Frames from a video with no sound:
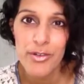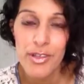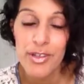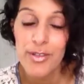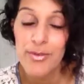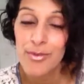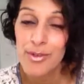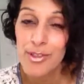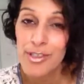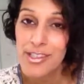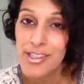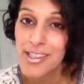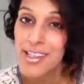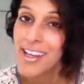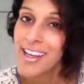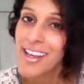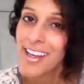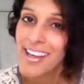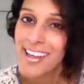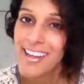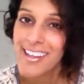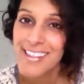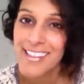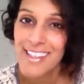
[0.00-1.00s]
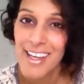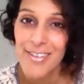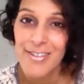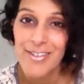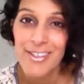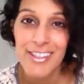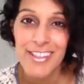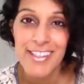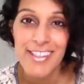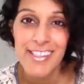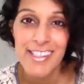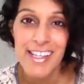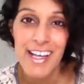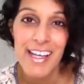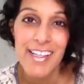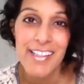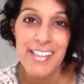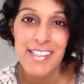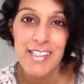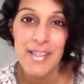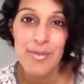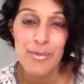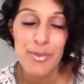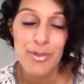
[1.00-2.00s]
It was definitely signs,
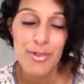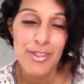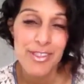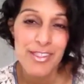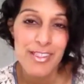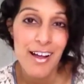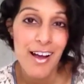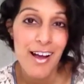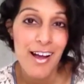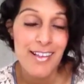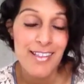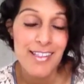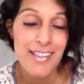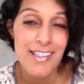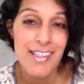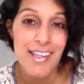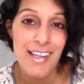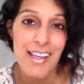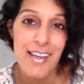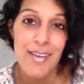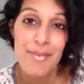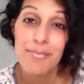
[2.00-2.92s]
symbols, dots,